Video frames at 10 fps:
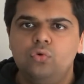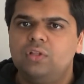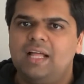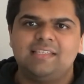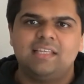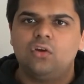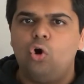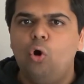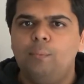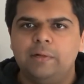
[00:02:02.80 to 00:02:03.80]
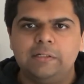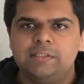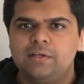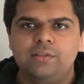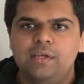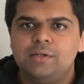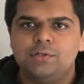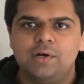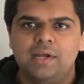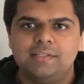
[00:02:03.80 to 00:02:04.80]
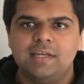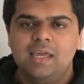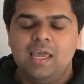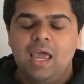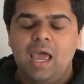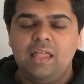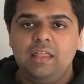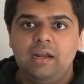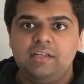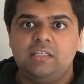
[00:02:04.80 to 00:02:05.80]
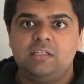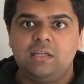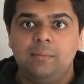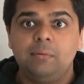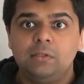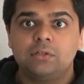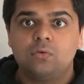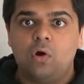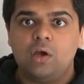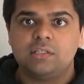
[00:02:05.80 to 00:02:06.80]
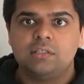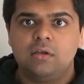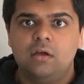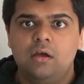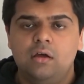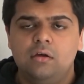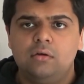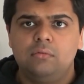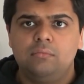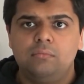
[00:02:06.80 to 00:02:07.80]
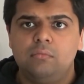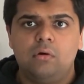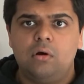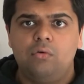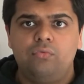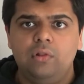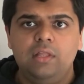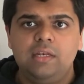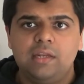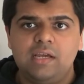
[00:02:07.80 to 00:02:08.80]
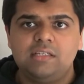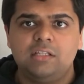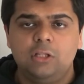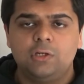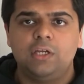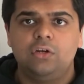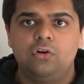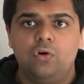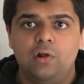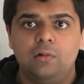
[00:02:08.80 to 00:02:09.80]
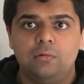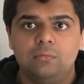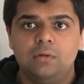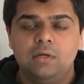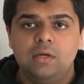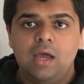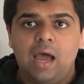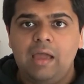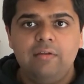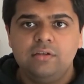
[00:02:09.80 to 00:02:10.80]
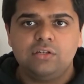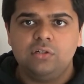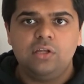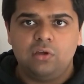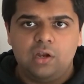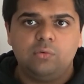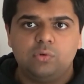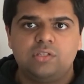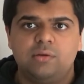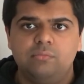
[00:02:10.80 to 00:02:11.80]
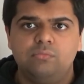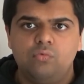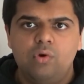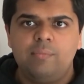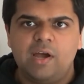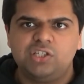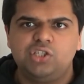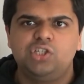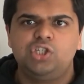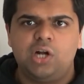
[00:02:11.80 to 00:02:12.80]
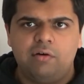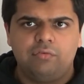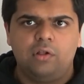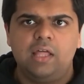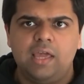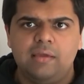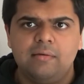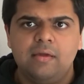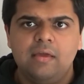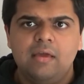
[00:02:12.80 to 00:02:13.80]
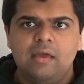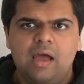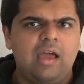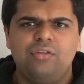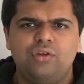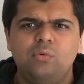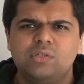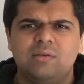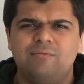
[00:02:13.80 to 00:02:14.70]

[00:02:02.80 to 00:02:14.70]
classic Opels on the internet, and then I stumbled across a really nice looking grille. I initially thought it was some rebadged Chevrolet. I thought it was